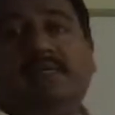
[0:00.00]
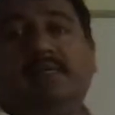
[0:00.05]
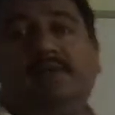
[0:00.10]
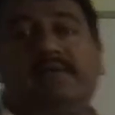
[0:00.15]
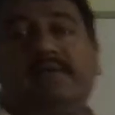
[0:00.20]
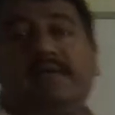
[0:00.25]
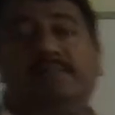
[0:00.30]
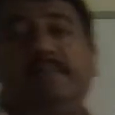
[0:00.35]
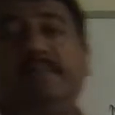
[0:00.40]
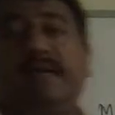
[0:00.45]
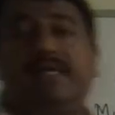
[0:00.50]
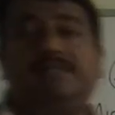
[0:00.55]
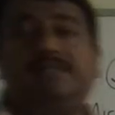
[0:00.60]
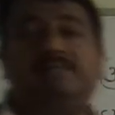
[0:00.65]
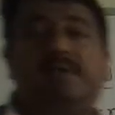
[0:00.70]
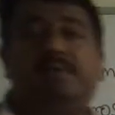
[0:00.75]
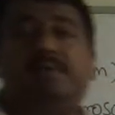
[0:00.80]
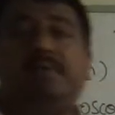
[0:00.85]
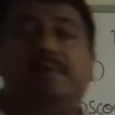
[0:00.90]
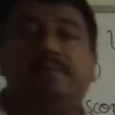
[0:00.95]
Okay,
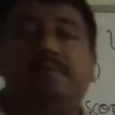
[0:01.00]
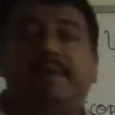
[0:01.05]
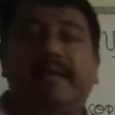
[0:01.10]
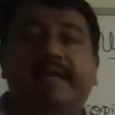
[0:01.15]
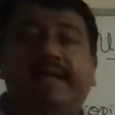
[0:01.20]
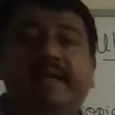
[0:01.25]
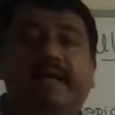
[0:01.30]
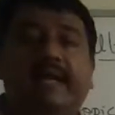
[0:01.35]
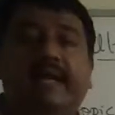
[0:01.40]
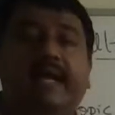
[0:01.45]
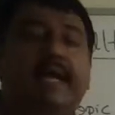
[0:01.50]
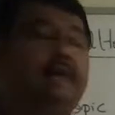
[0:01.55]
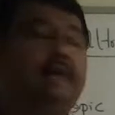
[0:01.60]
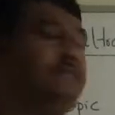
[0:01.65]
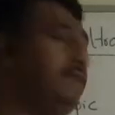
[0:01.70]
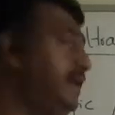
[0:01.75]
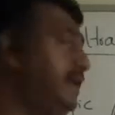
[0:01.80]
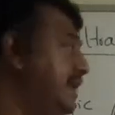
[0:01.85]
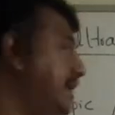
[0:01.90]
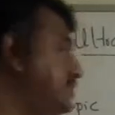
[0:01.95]
plasma membrane
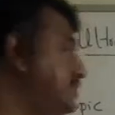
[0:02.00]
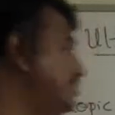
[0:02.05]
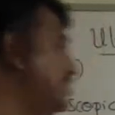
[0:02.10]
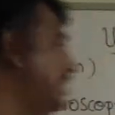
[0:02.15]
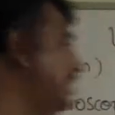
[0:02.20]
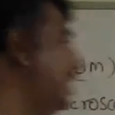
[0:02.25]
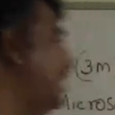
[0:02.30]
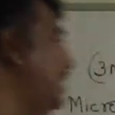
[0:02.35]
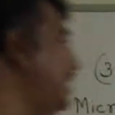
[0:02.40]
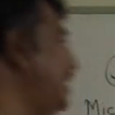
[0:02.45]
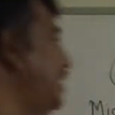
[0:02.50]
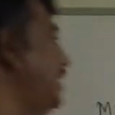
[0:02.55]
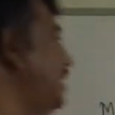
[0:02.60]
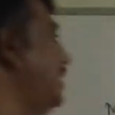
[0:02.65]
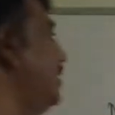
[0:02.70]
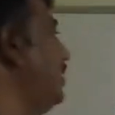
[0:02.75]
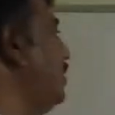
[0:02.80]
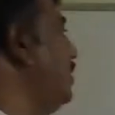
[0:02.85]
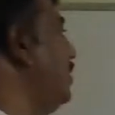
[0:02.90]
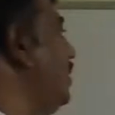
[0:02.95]
envelops the
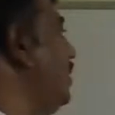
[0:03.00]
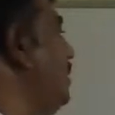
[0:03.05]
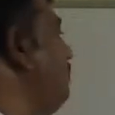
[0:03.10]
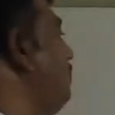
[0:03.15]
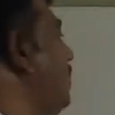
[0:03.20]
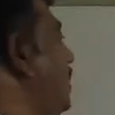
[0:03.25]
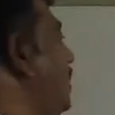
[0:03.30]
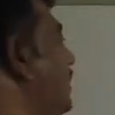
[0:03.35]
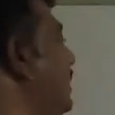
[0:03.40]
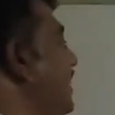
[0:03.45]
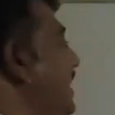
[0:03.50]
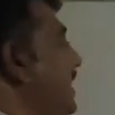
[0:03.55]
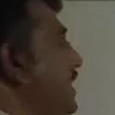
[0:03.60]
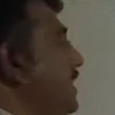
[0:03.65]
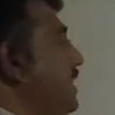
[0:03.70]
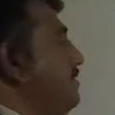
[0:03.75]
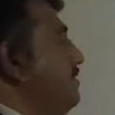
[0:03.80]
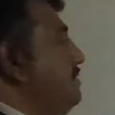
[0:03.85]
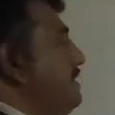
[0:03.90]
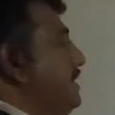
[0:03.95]
whole body
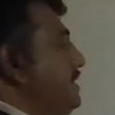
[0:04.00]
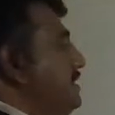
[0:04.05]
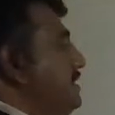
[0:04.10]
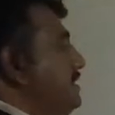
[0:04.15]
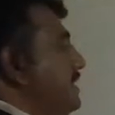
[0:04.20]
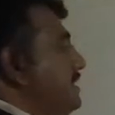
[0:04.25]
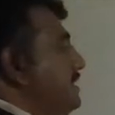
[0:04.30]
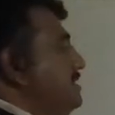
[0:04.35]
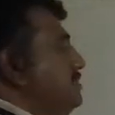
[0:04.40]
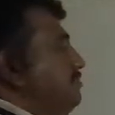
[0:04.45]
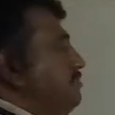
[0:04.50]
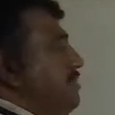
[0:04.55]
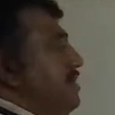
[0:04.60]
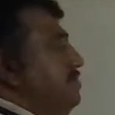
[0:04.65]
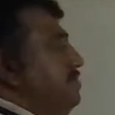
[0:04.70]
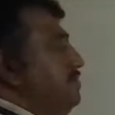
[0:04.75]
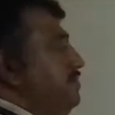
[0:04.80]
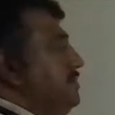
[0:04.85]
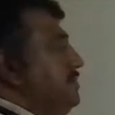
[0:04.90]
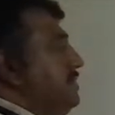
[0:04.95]
of the
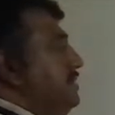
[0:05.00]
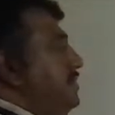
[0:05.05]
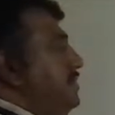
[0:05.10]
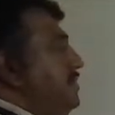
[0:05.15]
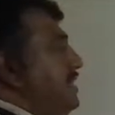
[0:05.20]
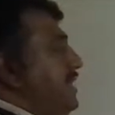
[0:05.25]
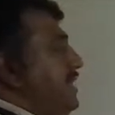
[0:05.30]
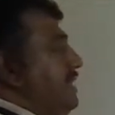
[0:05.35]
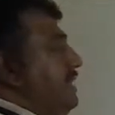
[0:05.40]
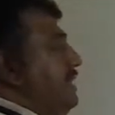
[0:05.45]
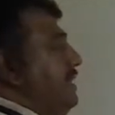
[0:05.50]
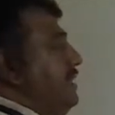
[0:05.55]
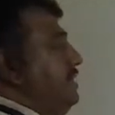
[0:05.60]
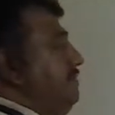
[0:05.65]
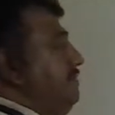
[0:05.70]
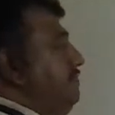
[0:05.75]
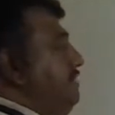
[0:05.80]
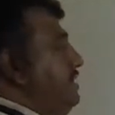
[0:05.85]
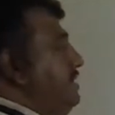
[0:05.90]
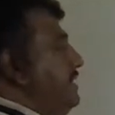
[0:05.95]
sperm. Okay,
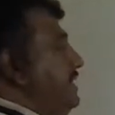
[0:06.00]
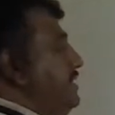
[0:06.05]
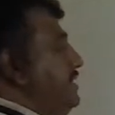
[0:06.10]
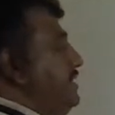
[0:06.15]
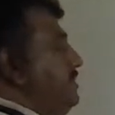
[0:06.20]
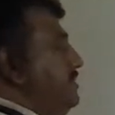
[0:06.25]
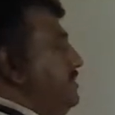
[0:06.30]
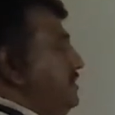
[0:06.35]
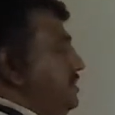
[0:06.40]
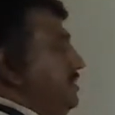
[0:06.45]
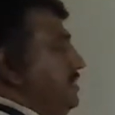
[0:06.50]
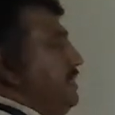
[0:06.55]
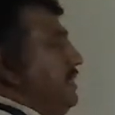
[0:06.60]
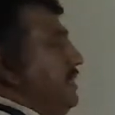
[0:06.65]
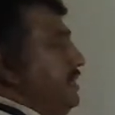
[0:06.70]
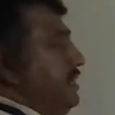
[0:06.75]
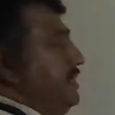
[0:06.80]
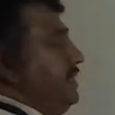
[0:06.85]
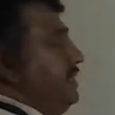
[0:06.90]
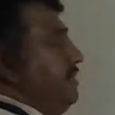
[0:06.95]
we'll try to
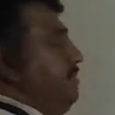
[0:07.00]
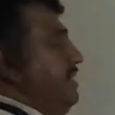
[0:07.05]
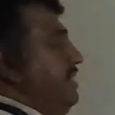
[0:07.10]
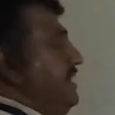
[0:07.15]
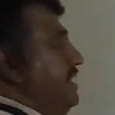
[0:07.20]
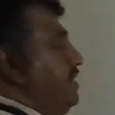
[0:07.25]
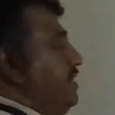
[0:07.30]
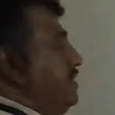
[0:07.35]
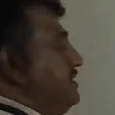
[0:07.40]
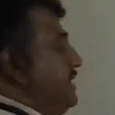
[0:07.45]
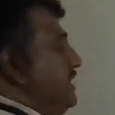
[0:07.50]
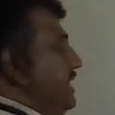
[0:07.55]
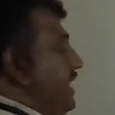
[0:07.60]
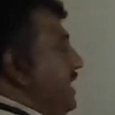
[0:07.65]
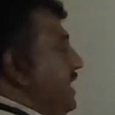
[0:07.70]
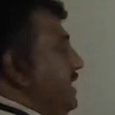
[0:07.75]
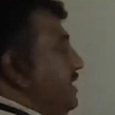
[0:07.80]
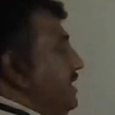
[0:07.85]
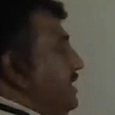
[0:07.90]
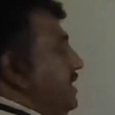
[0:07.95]
repeat it once
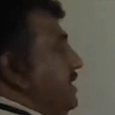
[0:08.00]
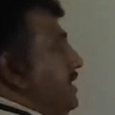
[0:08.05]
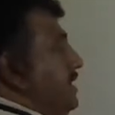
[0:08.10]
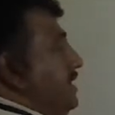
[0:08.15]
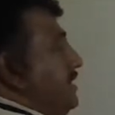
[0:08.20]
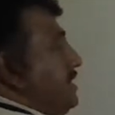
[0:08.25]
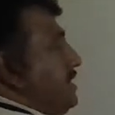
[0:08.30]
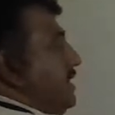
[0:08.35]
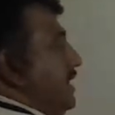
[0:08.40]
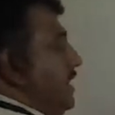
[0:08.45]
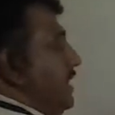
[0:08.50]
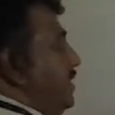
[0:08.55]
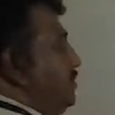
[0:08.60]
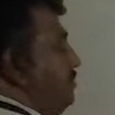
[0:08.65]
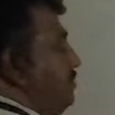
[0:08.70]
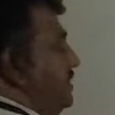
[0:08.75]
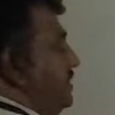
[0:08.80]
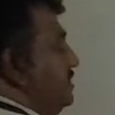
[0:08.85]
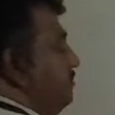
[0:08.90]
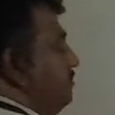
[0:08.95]
again. The
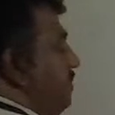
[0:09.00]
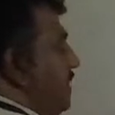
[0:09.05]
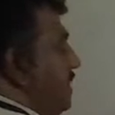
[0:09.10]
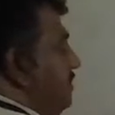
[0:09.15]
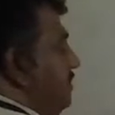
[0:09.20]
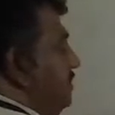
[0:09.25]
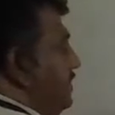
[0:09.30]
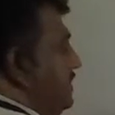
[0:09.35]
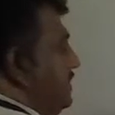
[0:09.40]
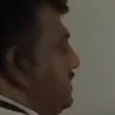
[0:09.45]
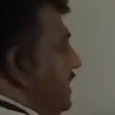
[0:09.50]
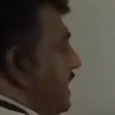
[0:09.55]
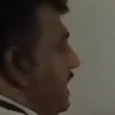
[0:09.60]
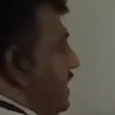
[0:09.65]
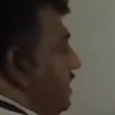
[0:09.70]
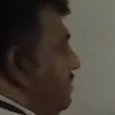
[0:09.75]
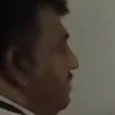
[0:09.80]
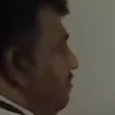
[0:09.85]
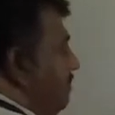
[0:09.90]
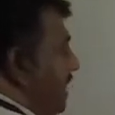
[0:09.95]
human sperm is
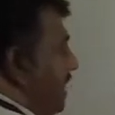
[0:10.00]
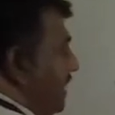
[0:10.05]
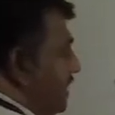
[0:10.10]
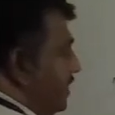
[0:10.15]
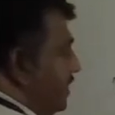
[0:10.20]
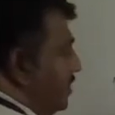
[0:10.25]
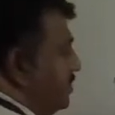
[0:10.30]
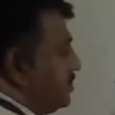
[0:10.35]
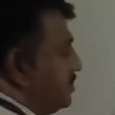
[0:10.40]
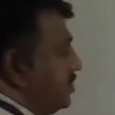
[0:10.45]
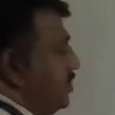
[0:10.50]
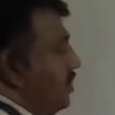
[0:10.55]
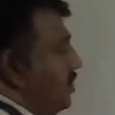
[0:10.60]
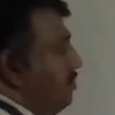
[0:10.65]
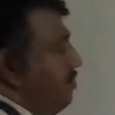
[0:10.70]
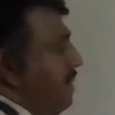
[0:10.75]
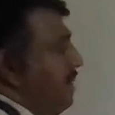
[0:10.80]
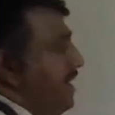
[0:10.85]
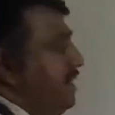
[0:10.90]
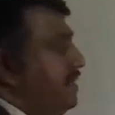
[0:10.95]
a
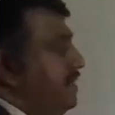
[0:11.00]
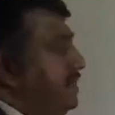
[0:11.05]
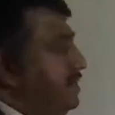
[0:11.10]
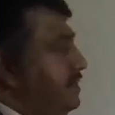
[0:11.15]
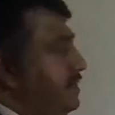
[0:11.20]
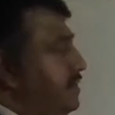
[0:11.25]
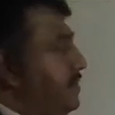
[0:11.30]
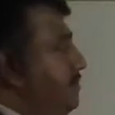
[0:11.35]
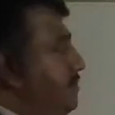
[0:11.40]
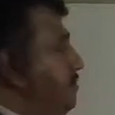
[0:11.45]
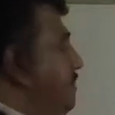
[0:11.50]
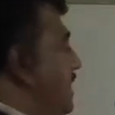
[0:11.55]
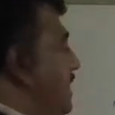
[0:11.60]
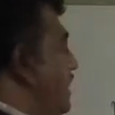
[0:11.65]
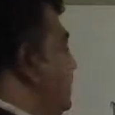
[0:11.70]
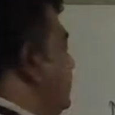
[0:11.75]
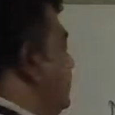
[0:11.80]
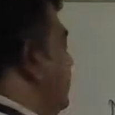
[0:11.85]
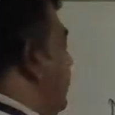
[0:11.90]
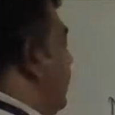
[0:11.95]
microscopic,
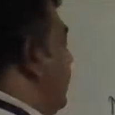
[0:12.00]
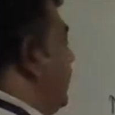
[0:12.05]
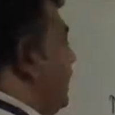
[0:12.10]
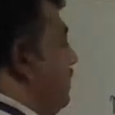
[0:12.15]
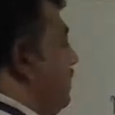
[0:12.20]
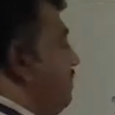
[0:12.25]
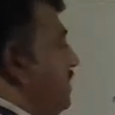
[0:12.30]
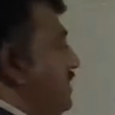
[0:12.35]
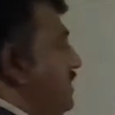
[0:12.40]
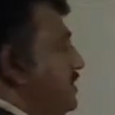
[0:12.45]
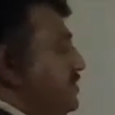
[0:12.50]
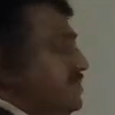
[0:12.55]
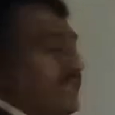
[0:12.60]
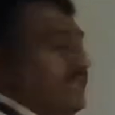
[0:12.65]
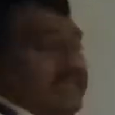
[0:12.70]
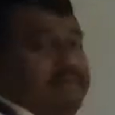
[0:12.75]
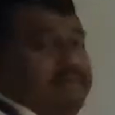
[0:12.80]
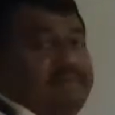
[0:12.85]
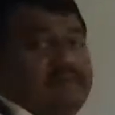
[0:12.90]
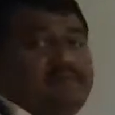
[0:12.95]
means not able to
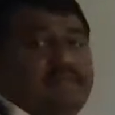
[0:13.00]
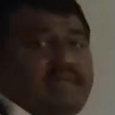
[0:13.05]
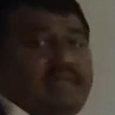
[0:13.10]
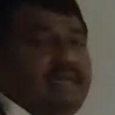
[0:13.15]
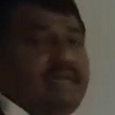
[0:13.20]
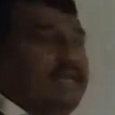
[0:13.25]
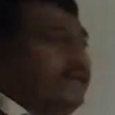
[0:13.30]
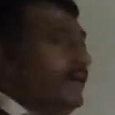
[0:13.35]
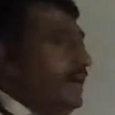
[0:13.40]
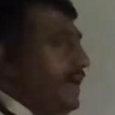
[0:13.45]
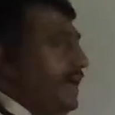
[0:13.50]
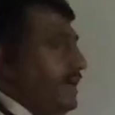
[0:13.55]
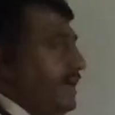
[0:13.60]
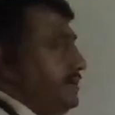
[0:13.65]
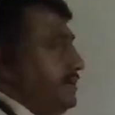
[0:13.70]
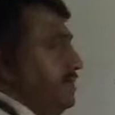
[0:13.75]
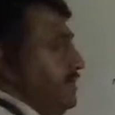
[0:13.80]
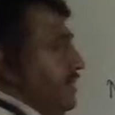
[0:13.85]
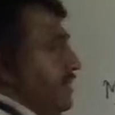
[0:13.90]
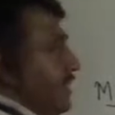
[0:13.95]
see from the naked
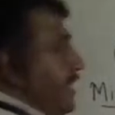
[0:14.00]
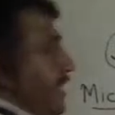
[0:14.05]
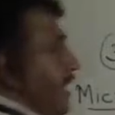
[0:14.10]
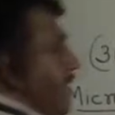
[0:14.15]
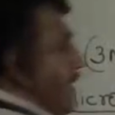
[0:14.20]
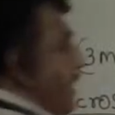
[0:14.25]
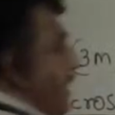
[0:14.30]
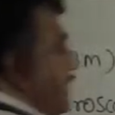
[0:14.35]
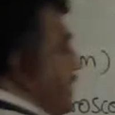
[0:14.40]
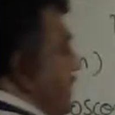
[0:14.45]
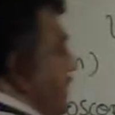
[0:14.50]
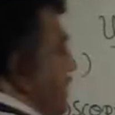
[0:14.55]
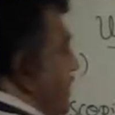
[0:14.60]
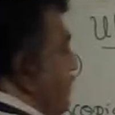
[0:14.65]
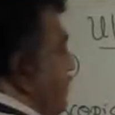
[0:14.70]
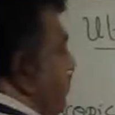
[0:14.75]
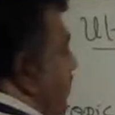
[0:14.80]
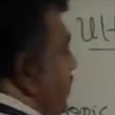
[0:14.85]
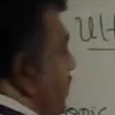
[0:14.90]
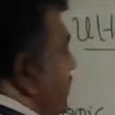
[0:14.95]
eye, and it
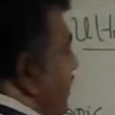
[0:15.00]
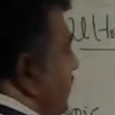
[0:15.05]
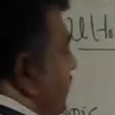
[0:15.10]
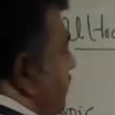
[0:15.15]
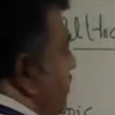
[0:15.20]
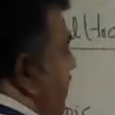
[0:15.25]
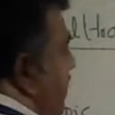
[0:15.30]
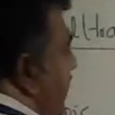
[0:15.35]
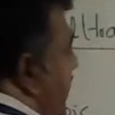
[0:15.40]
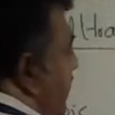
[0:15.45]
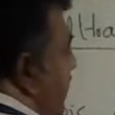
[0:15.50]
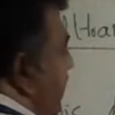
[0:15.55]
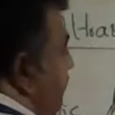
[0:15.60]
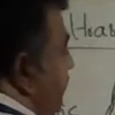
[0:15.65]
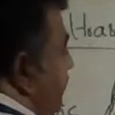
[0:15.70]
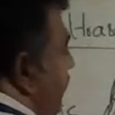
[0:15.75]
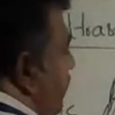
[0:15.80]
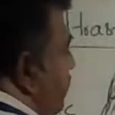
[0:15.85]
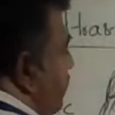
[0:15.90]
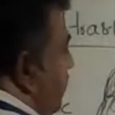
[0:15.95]
composed of mainly
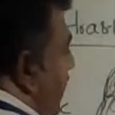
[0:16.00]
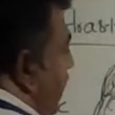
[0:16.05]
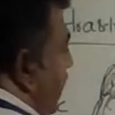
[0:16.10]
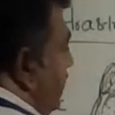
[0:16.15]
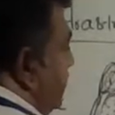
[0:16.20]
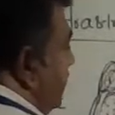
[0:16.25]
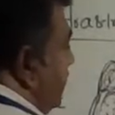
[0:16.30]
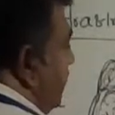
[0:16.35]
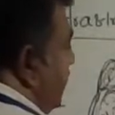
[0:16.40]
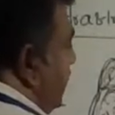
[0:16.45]
4 parts.